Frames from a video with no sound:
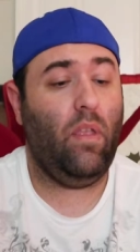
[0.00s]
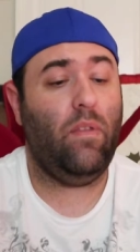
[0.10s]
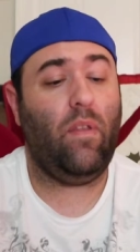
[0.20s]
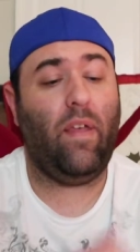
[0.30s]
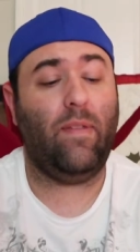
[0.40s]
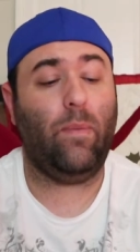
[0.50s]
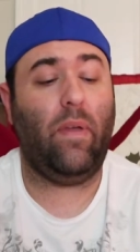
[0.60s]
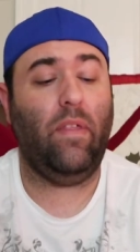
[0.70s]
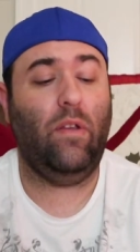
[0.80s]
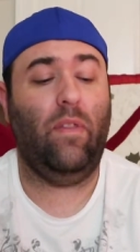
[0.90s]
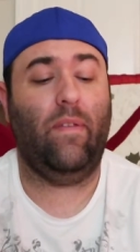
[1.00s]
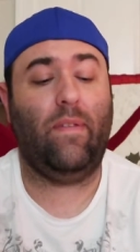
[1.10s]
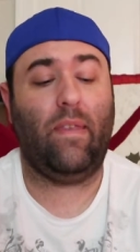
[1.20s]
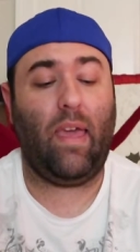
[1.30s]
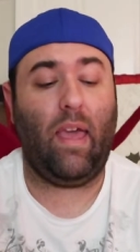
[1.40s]
So that's why they did
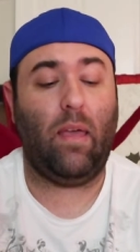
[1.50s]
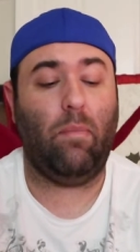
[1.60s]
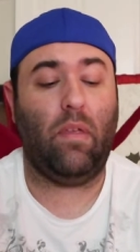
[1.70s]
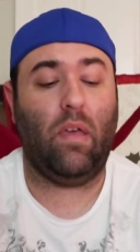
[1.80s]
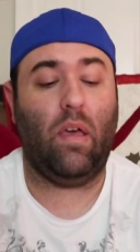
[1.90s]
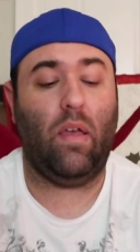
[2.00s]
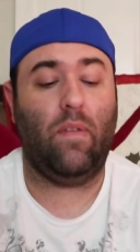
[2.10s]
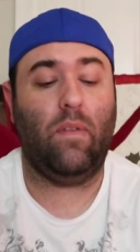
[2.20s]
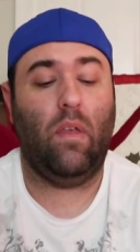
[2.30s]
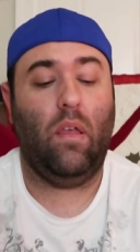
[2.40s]
this game, because